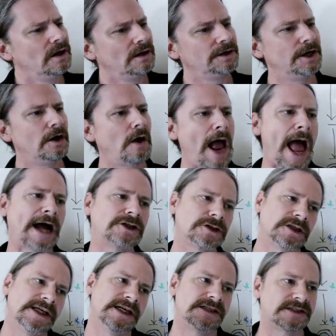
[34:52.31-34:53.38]
you know,
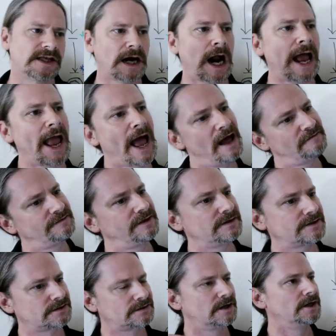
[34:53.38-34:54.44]
actually it's that I have
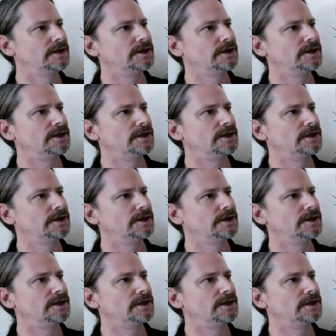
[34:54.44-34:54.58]
this,